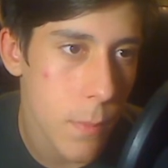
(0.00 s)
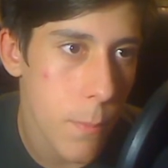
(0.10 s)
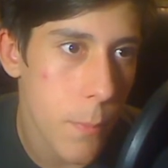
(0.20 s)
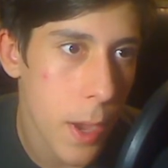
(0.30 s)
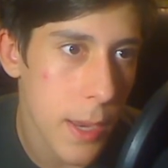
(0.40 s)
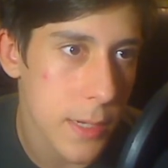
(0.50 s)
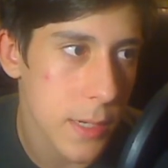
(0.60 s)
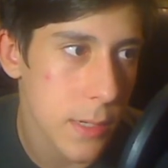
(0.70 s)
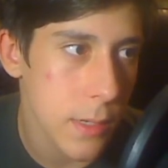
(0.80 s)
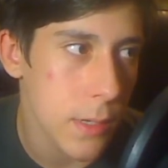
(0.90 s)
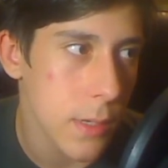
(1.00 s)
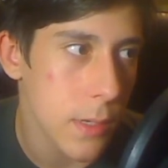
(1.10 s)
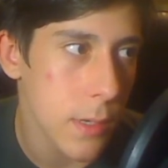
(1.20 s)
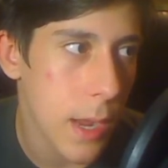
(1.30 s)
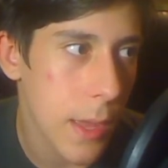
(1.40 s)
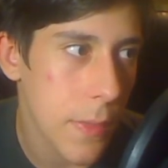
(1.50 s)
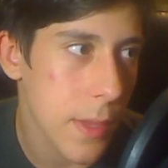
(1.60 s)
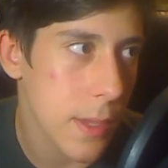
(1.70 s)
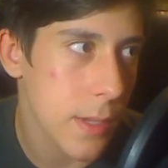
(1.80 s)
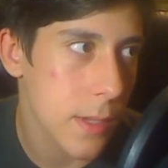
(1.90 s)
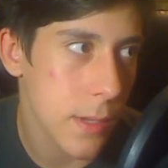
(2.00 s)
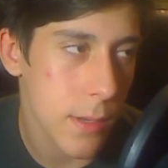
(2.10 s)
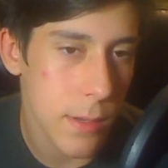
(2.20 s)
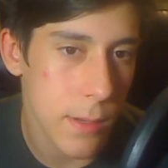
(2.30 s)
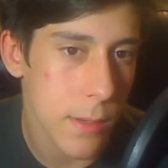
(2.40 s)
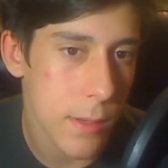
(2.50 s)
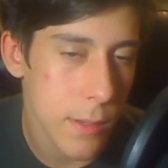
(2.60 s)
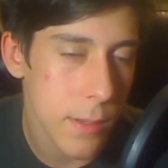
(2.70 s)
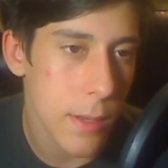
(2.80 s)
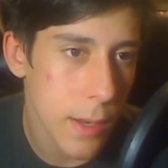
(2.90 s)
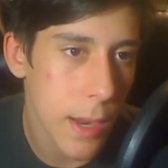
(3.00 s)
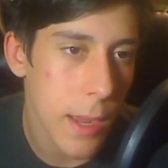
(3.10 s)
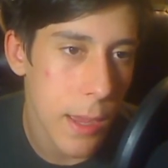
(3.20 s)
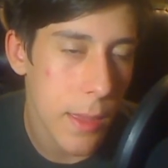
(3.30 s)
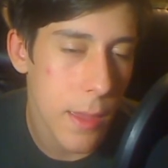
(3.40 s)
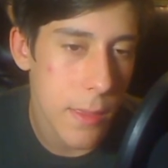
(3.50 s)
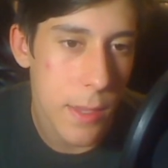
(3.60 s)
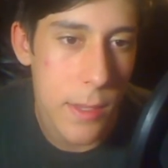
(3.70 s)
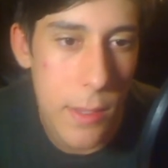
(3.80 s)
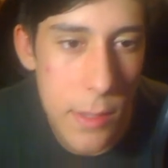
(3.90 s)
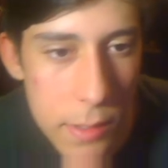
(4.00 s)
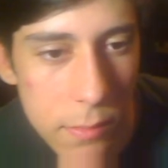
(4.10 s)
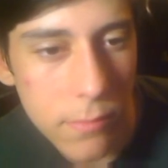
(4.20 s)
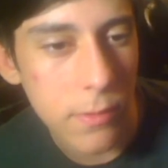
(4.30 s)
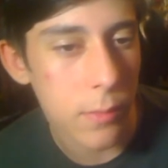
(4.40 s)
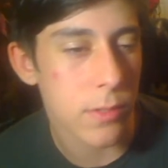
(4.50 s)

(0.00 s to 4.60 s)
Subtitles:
But I think I think he was